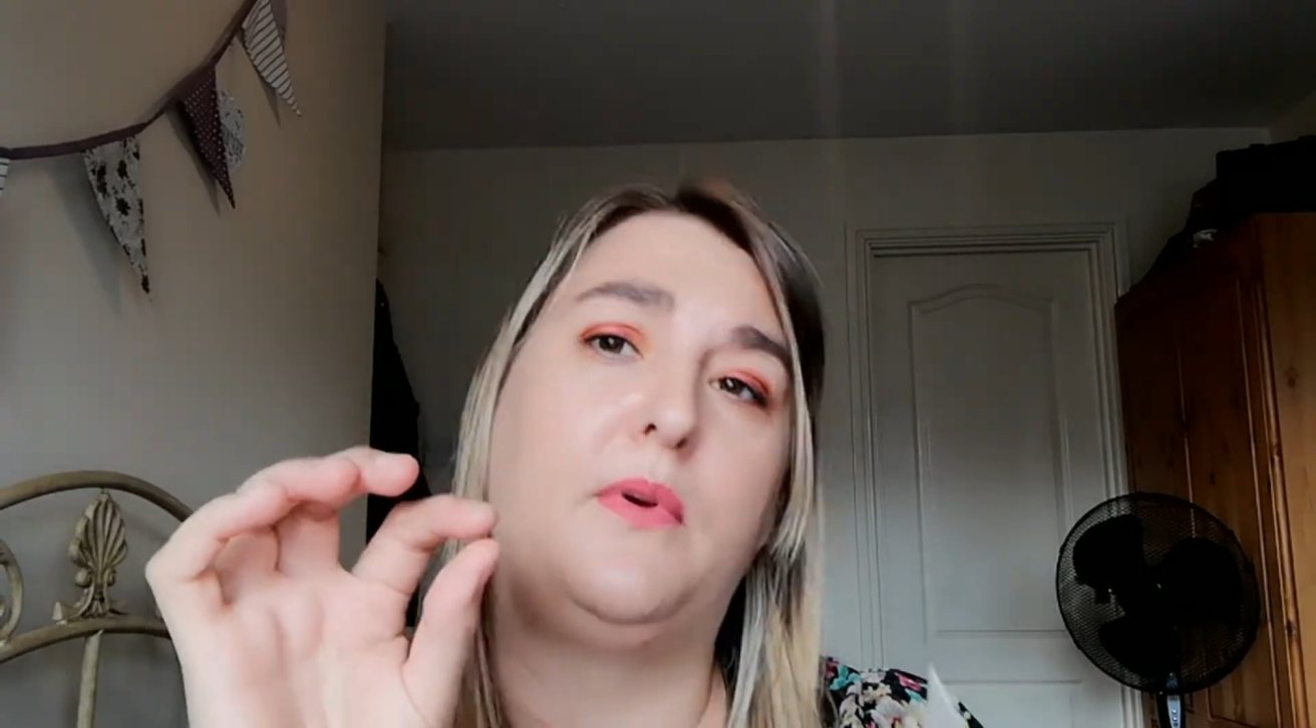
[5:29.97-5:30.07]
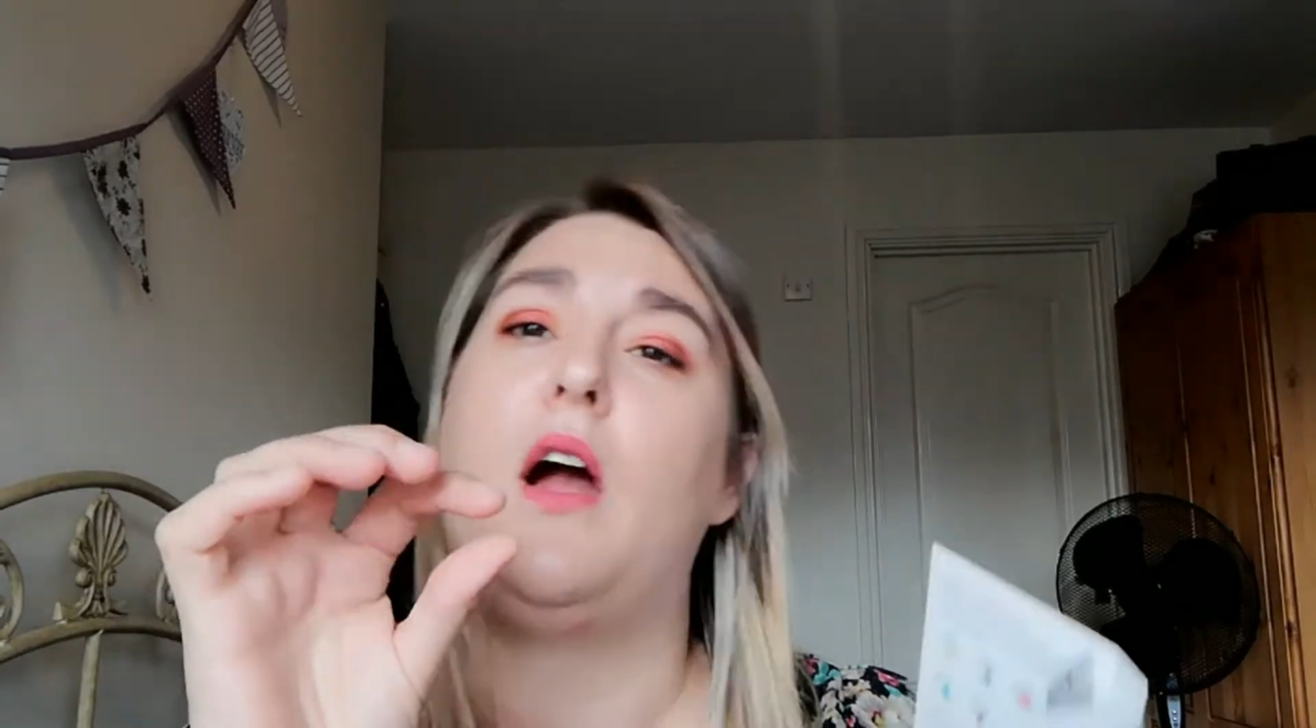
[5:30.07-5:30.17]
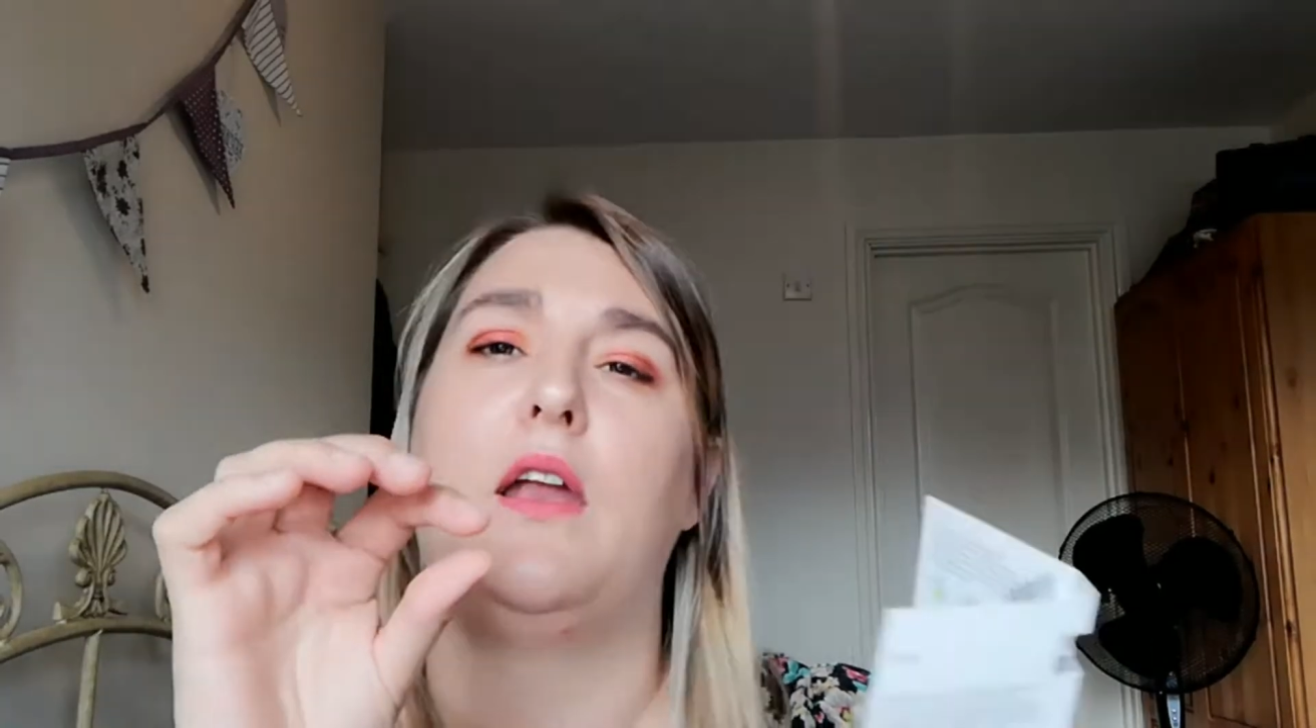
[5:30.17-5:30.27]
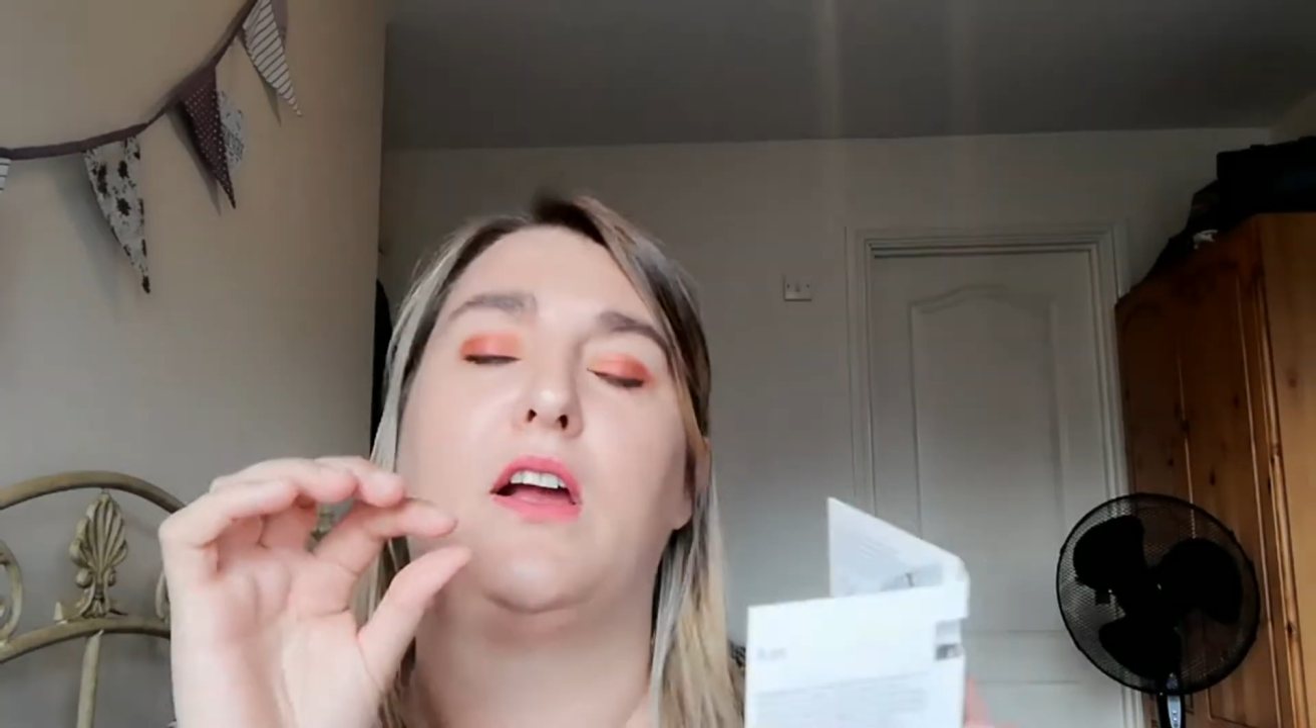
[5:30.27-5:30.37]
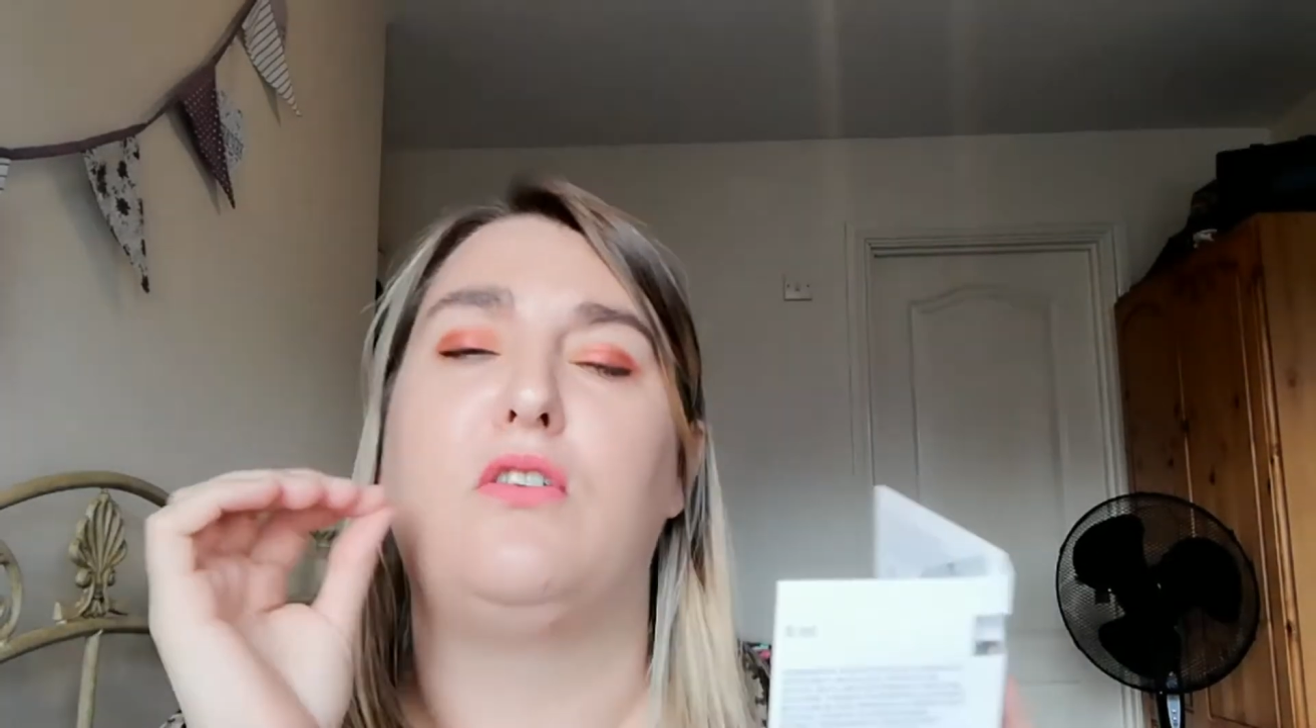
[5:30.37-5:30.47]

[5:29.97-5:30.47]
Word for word: kind of